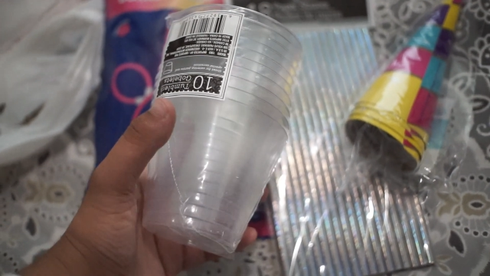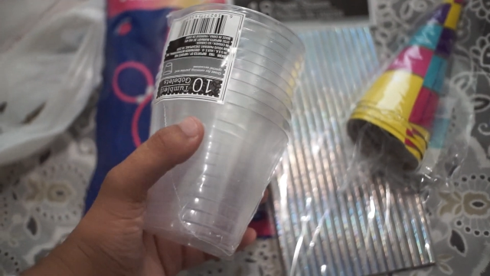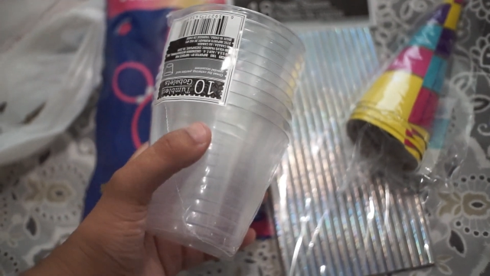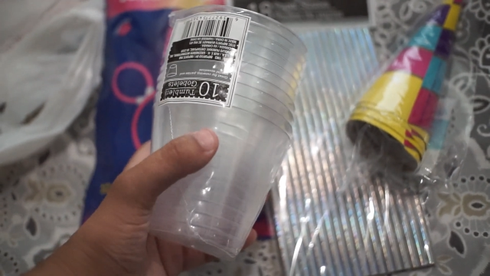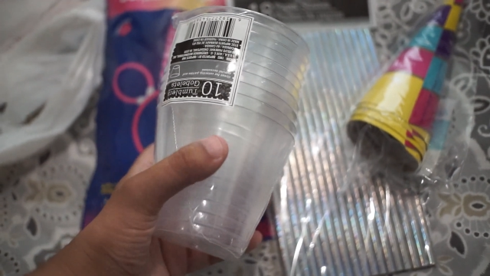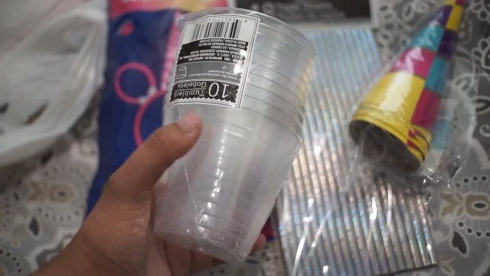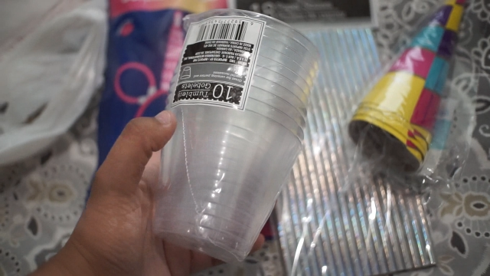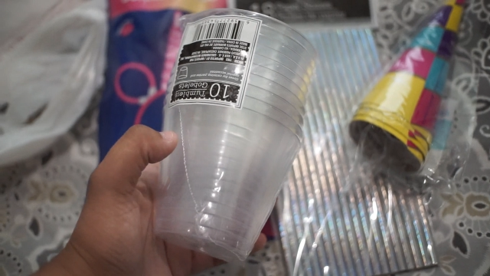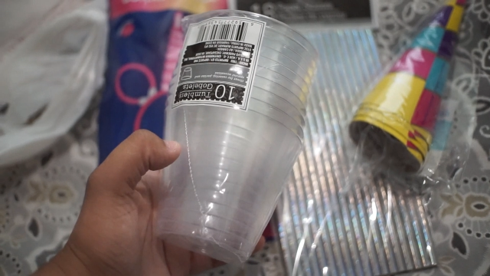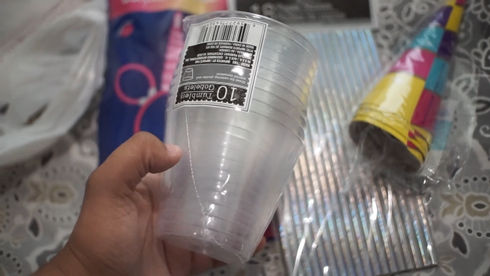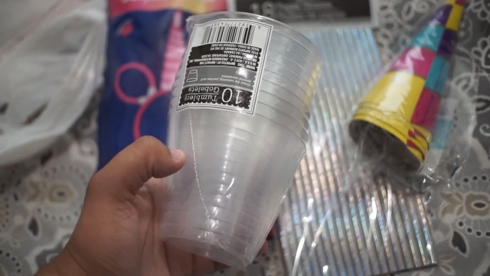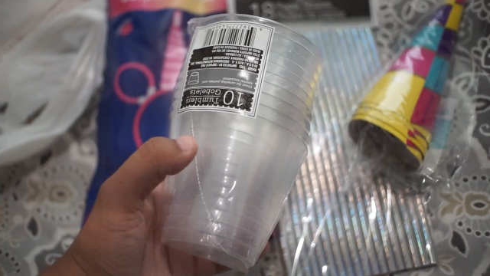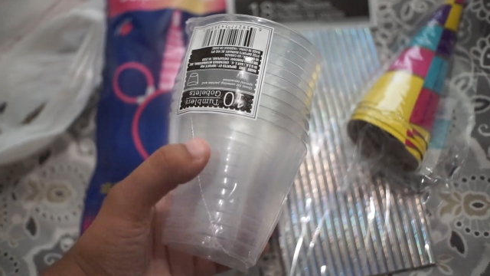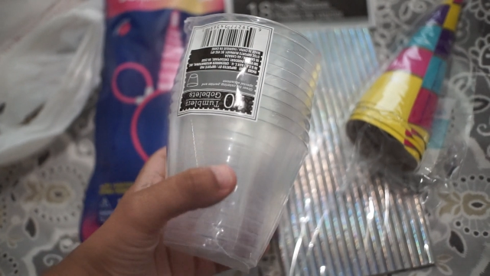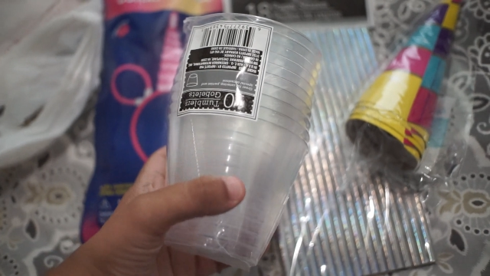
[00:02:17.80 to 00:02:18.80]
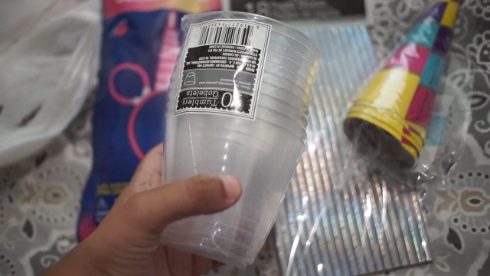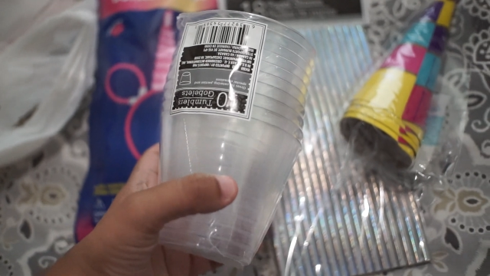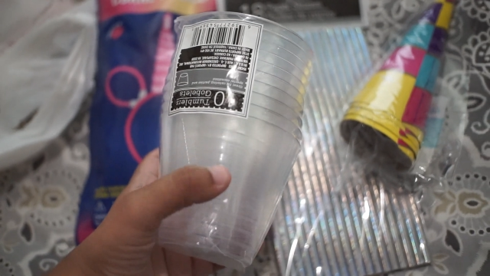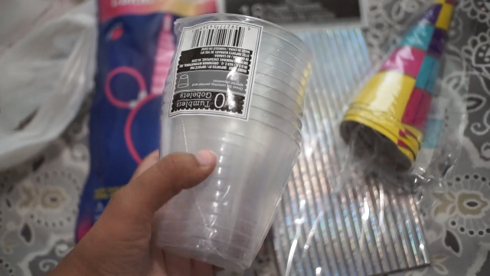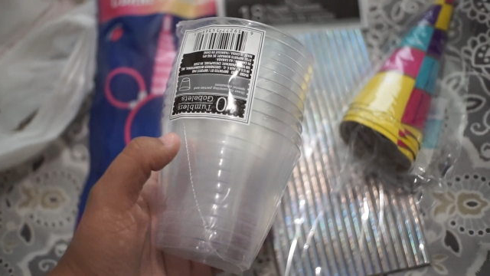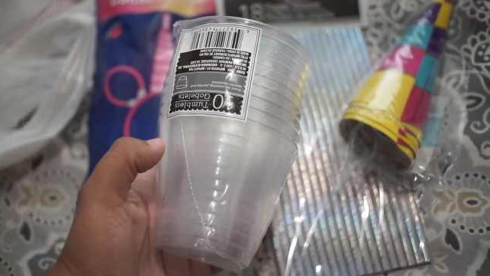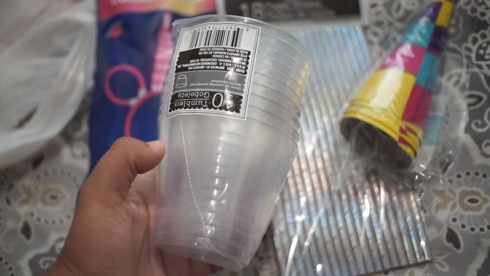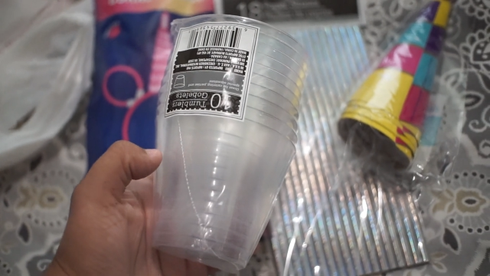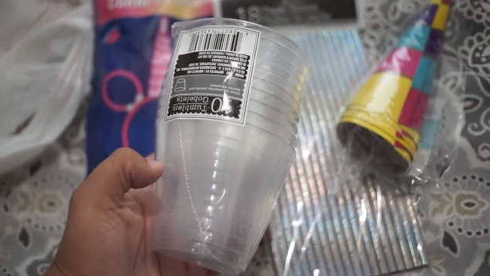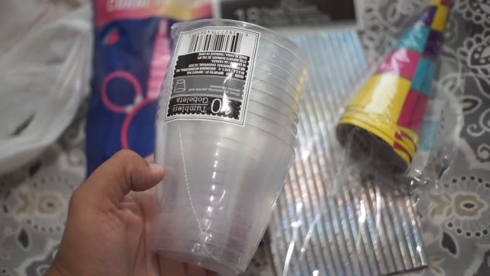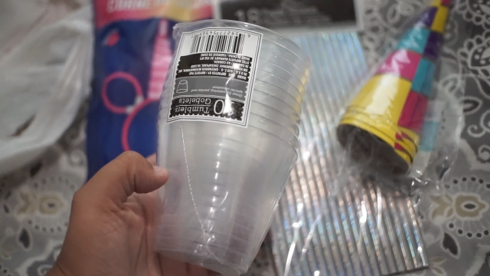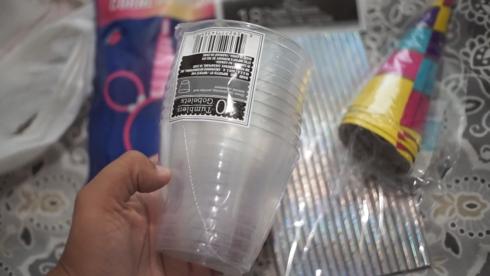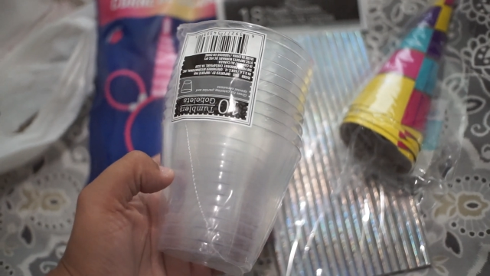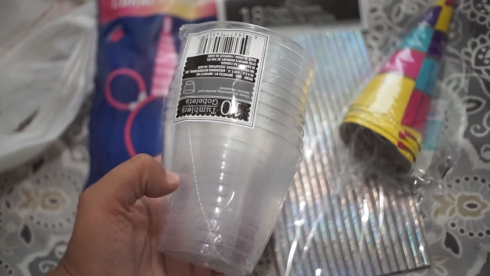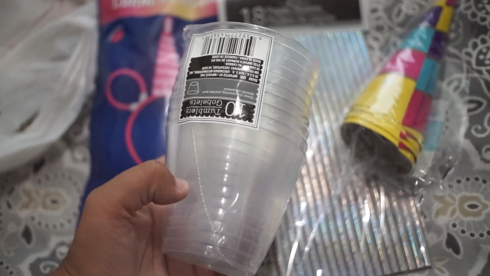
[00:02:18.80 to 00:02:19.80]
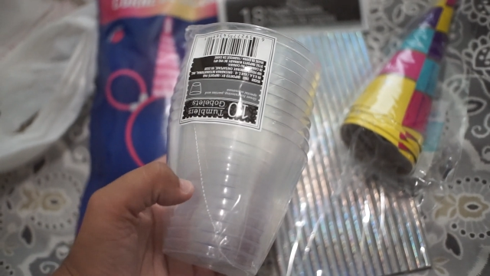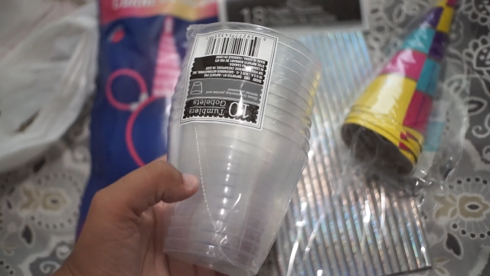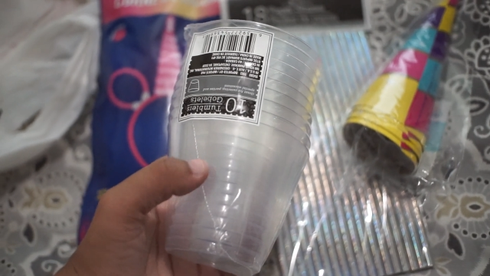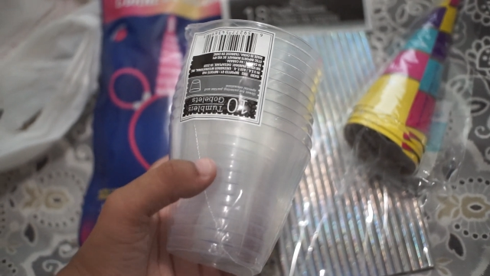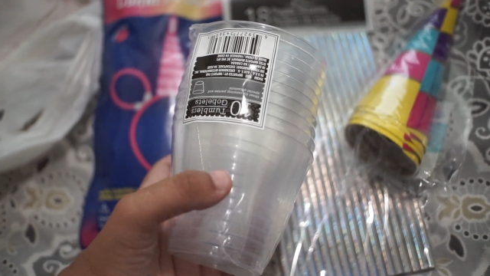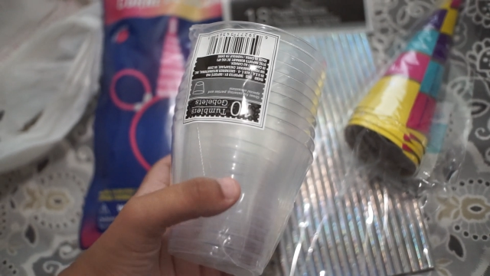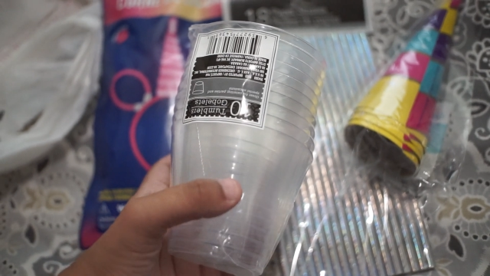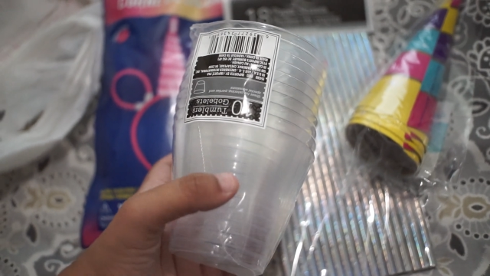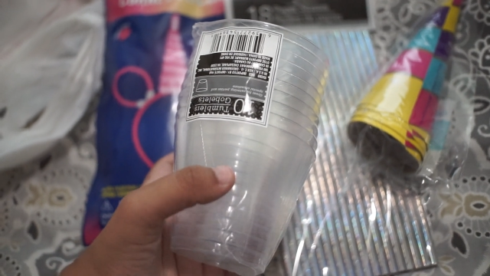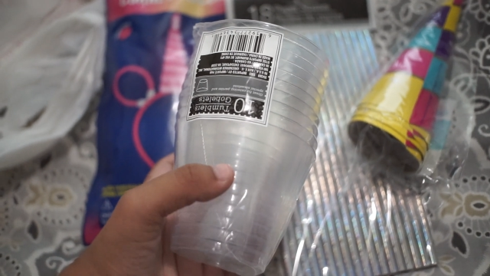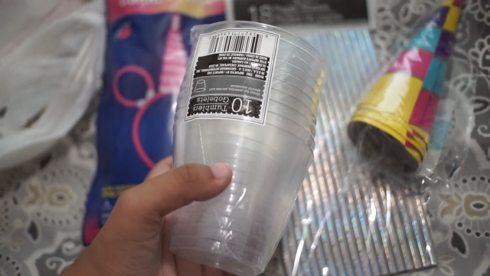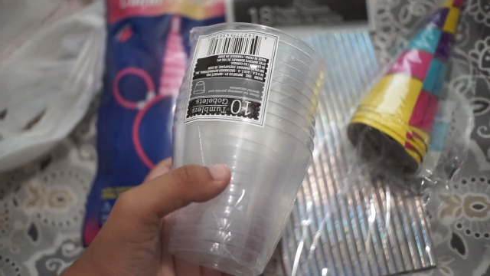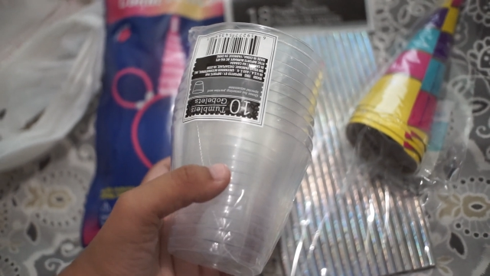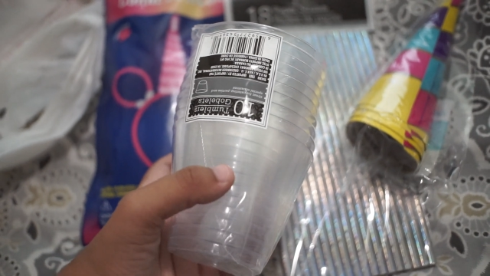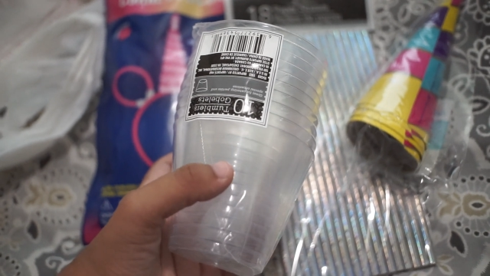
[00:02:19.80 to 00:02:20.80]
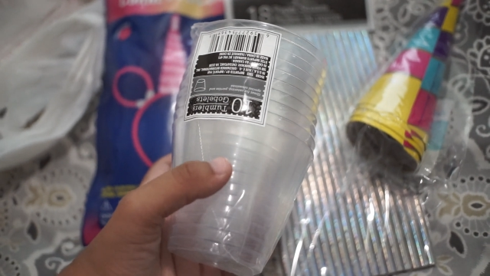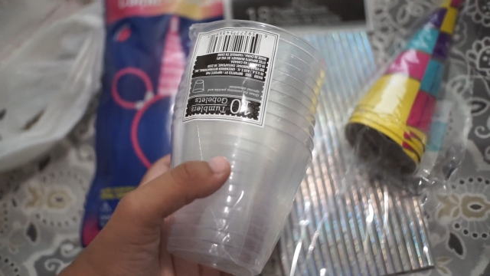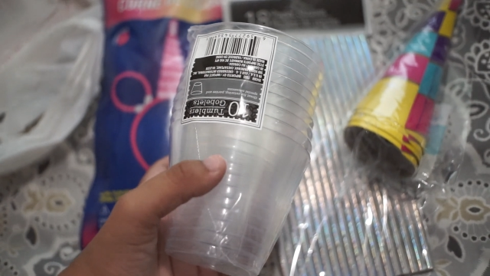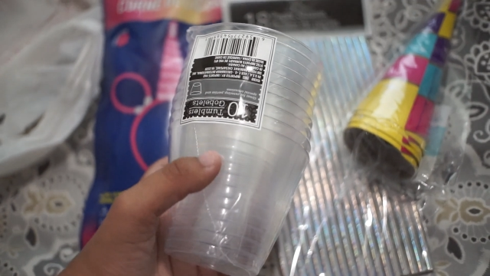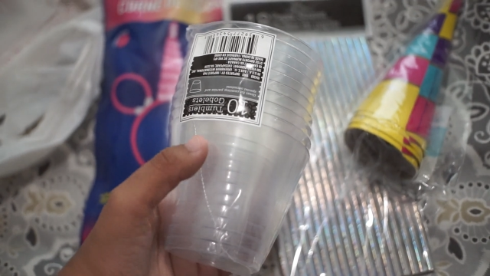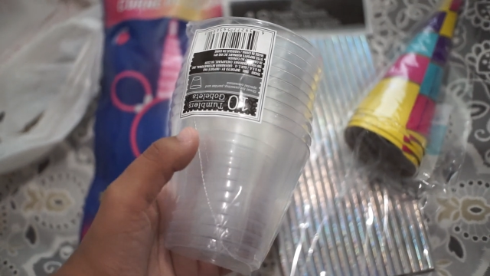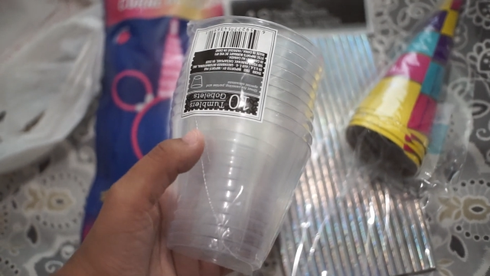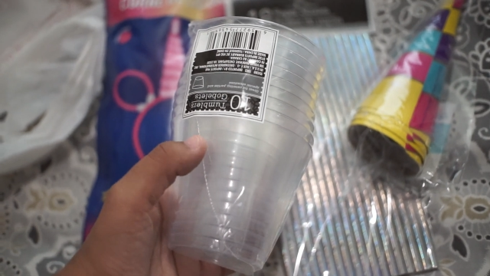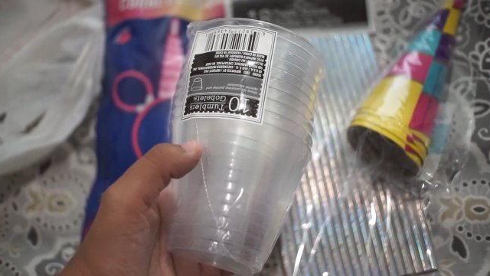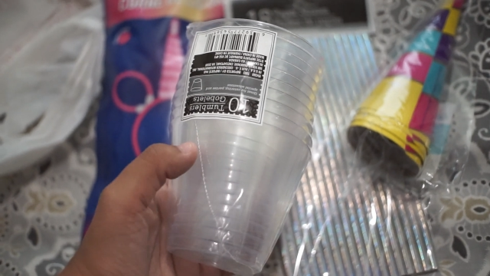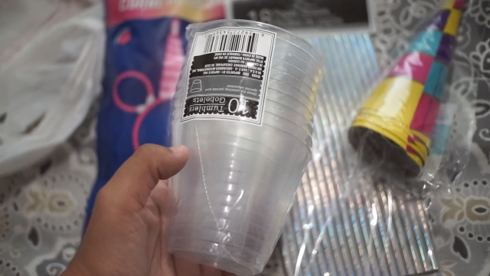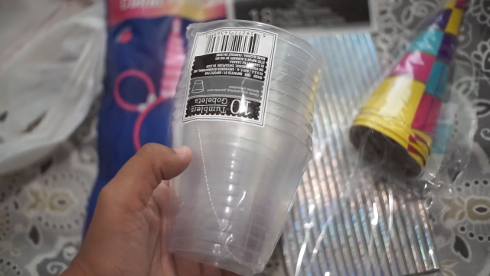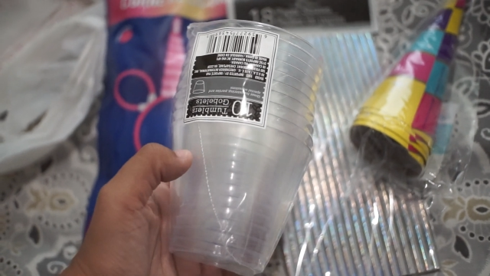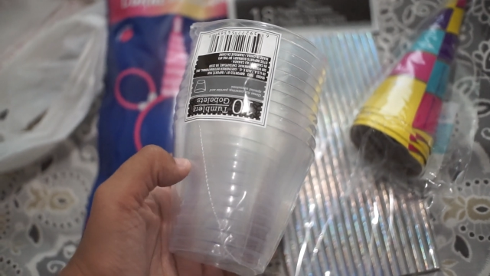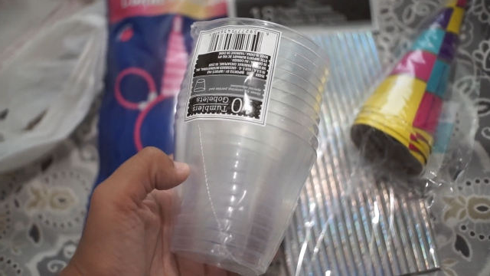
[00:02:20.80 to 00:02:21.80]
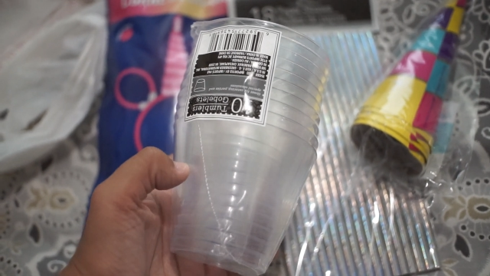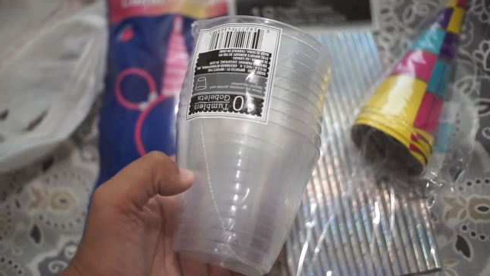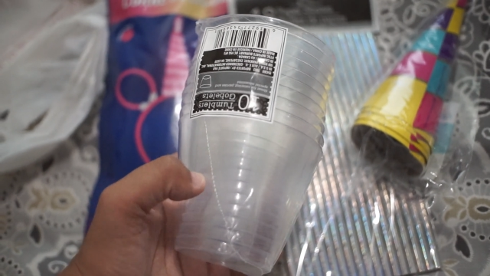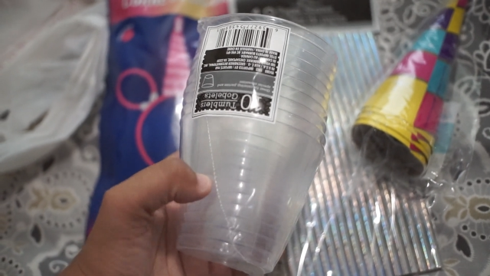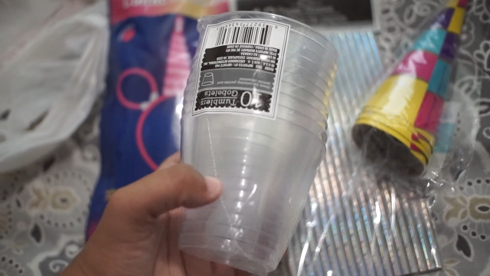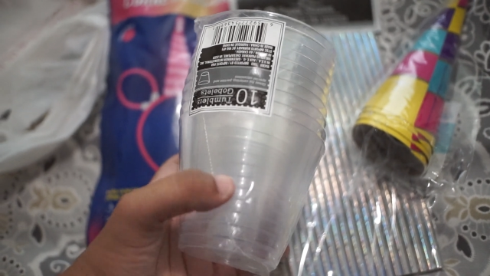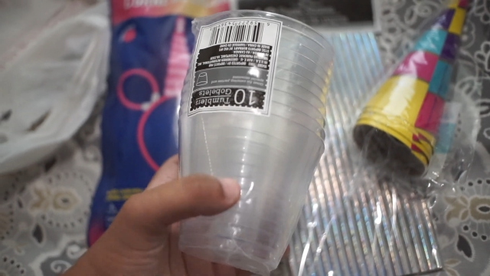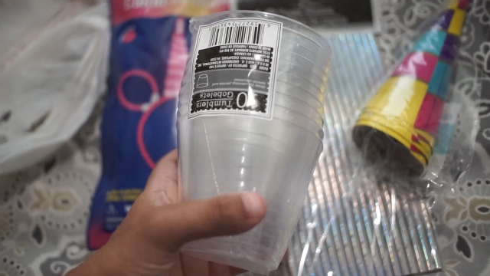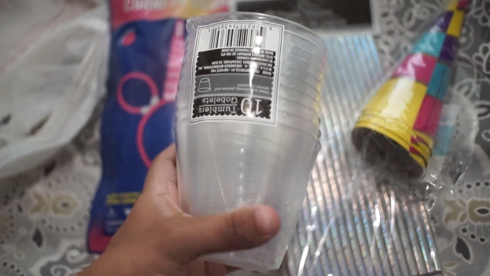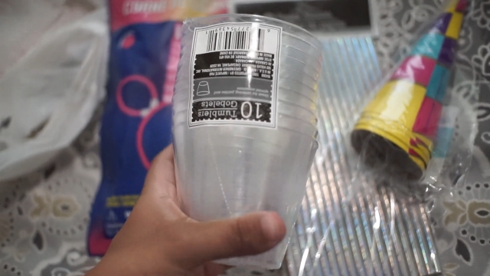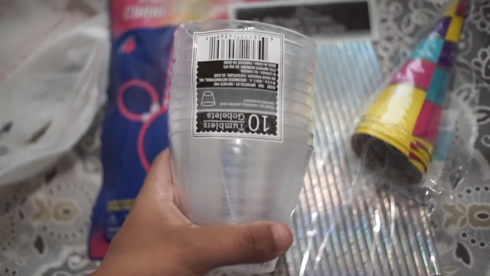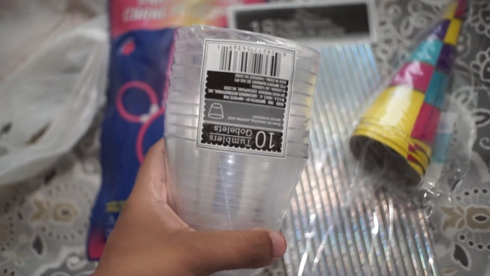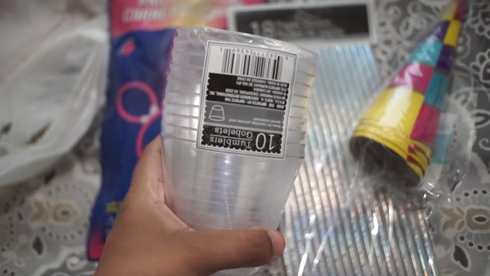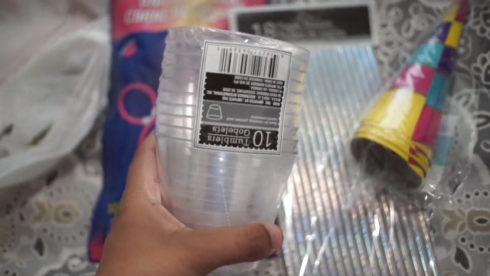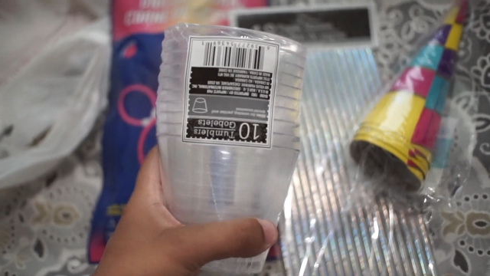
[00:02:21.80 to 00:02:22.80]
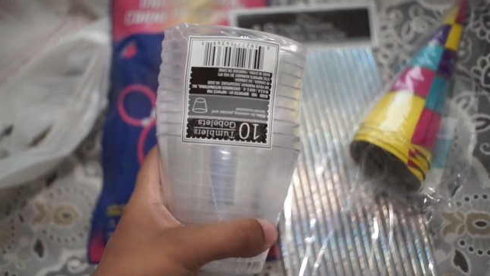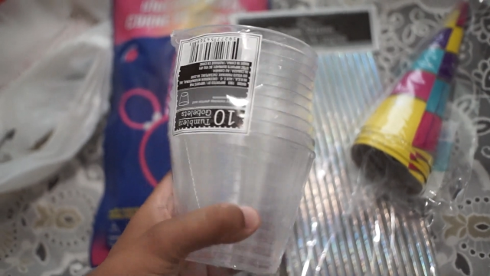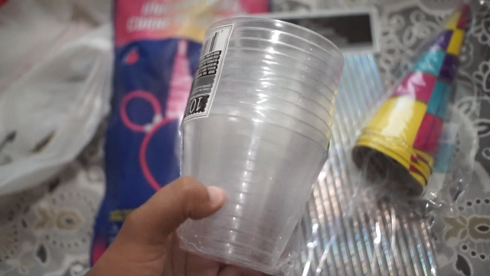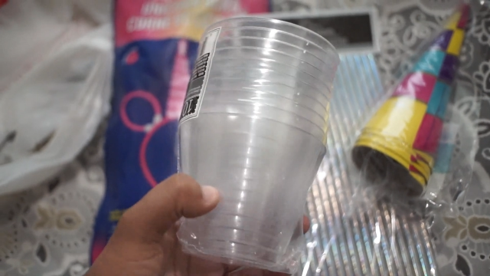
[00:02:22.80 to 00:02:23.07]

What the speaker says: No face is visible, so there are no lips to read.